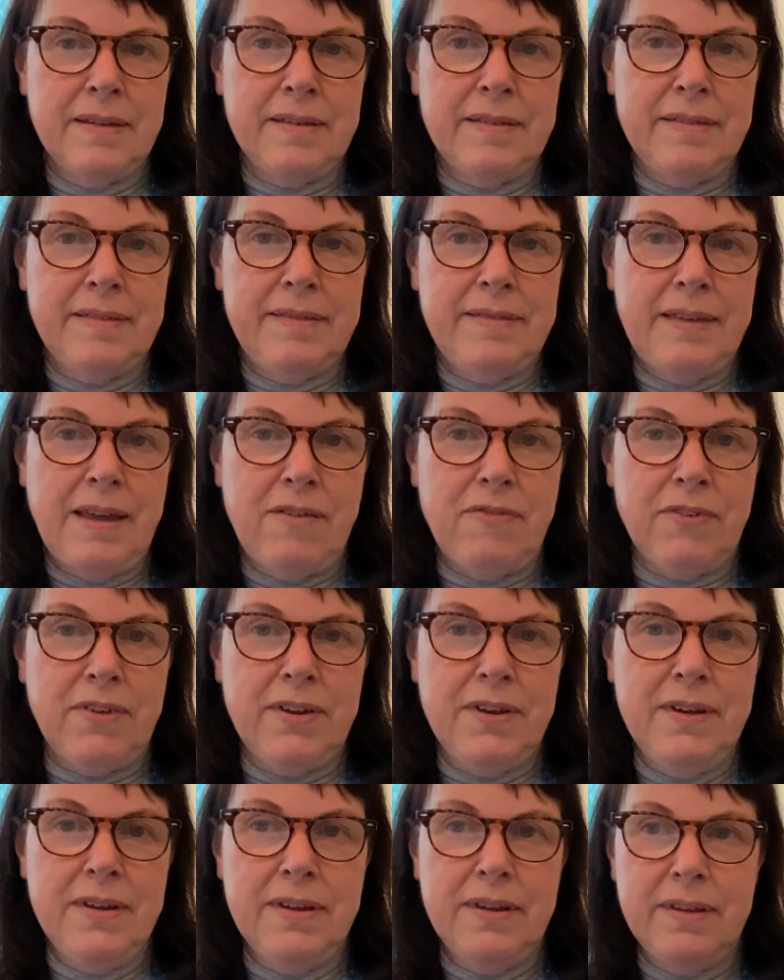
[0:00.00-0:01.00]

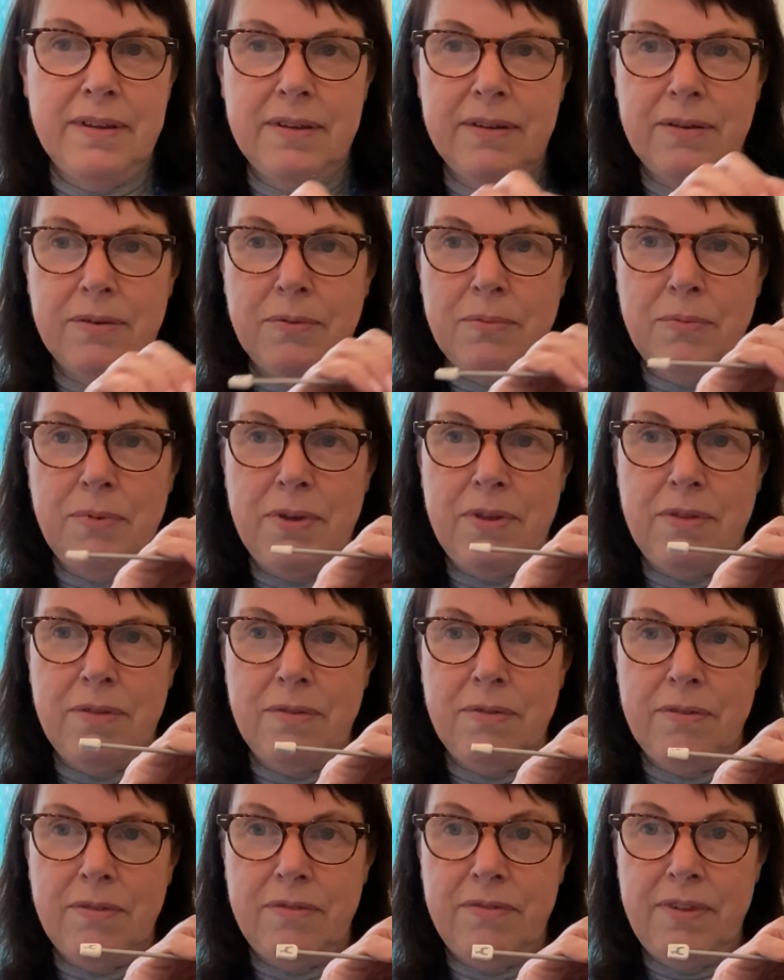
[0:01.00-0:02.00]
7
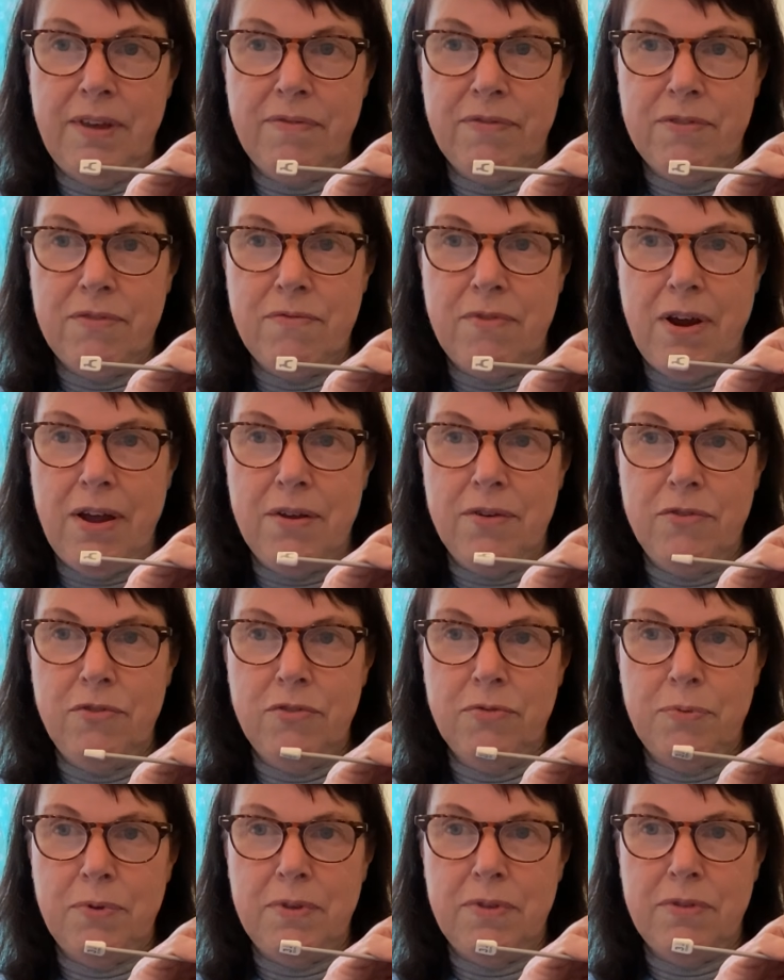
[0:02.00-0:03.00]

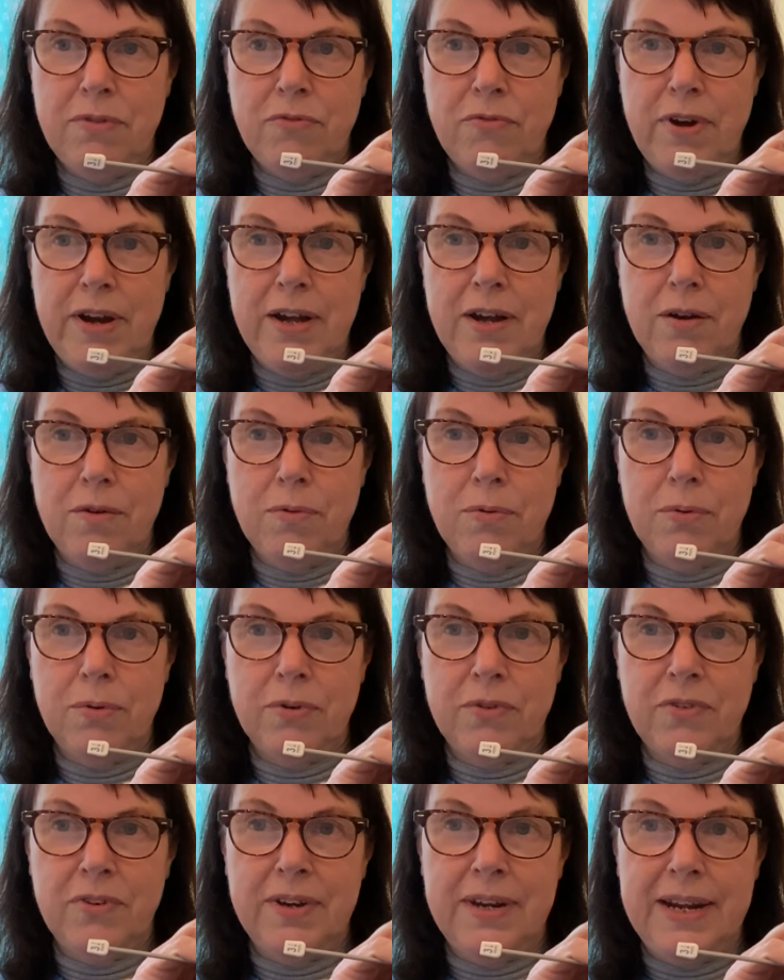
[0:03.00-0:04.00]
rows with 3
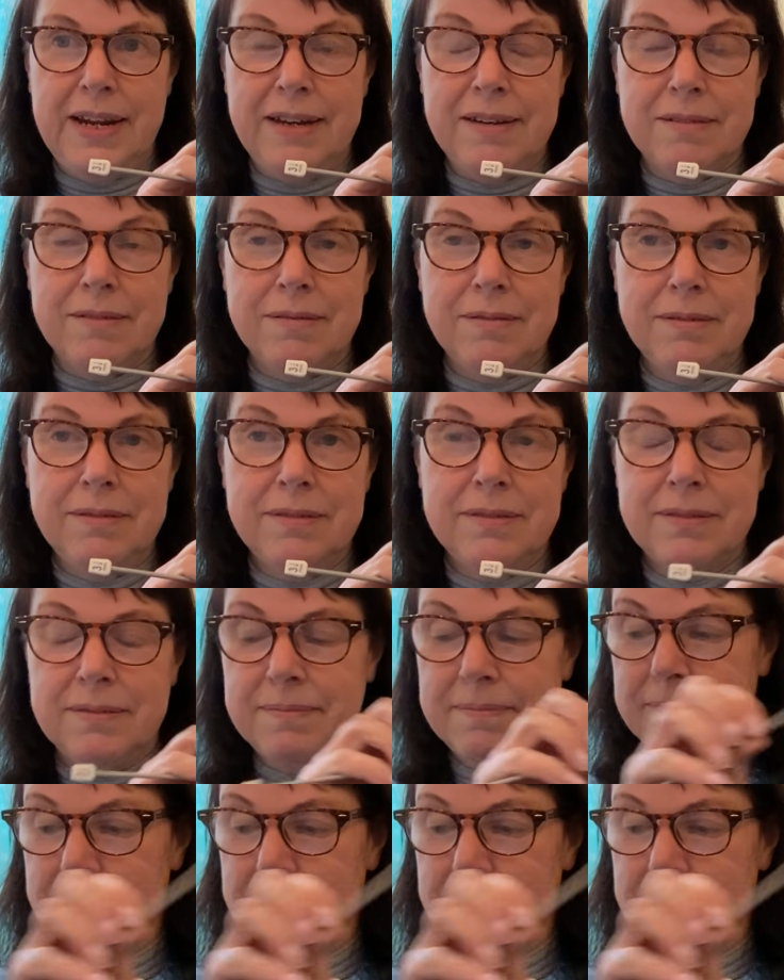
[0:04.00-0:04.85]
1/4 needles.